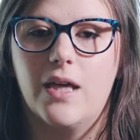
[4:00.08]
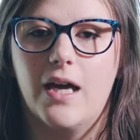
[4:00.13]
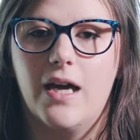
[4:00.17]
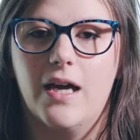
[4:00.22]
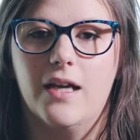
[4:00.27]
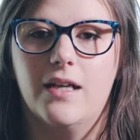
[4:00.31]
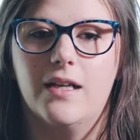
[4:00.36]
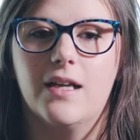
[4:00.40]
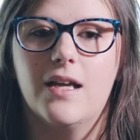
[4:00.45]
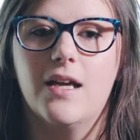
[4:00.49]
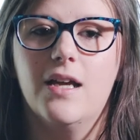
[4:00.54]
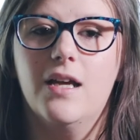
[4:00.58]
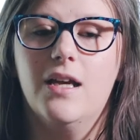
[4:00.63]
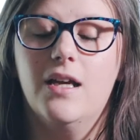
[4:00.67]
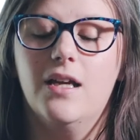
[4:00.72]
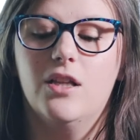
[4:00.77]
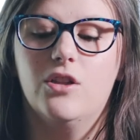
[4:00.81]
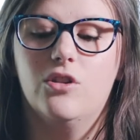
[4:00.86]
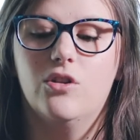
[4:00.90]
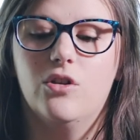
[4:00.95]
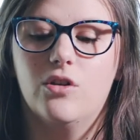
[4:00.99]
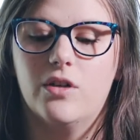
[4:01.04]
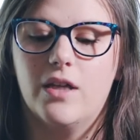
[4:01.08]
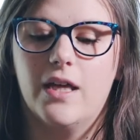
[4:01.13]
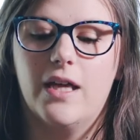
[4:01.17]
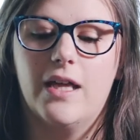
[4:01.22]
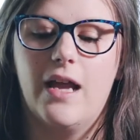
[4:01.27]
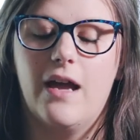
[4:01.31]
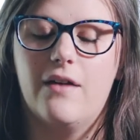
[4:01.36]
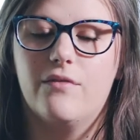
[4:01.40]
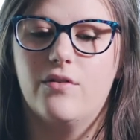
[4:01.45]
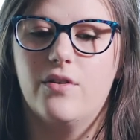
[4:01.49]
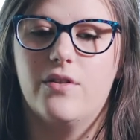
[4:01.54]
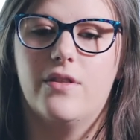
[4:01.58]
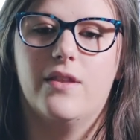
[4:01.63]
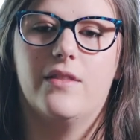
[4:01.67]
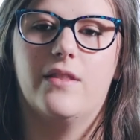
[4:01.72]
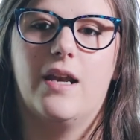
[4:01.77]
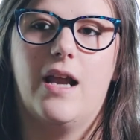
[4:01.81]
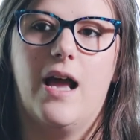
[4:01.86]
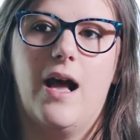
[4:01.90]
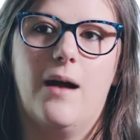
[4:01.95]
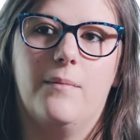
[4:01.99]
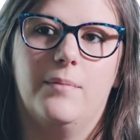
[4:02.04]
can look at everything
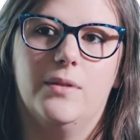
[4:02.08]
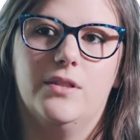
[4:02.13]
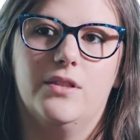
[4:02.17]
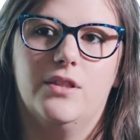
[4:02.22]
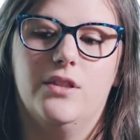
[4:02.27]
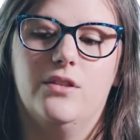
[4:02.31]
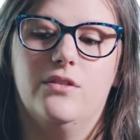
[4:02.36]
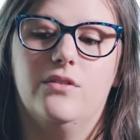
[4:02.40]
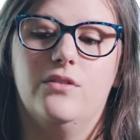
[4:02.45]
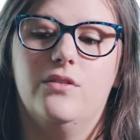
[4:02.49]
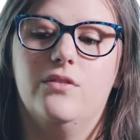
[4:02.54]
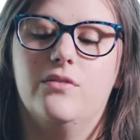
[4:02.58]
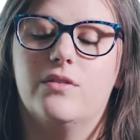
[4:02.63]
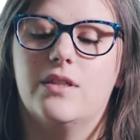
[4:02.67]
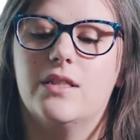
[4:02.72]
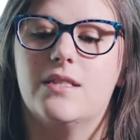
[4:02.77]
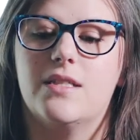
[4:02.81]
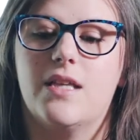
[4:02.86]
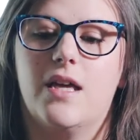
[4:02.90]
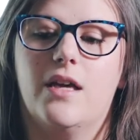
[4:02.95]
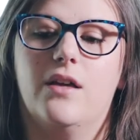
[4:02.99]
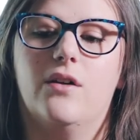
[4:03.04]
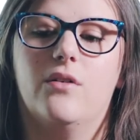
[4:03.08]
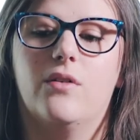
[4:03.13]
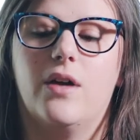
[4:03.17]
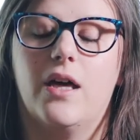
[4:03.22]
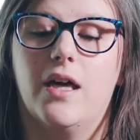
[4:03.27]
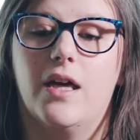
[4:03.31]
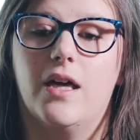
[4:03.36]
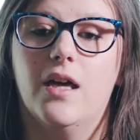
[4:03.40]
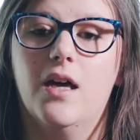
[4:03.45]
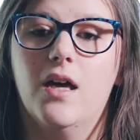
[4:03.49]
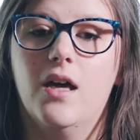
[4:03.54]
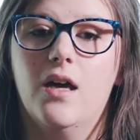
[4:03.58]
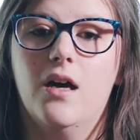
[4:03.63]
that happened to you. You can say, okay,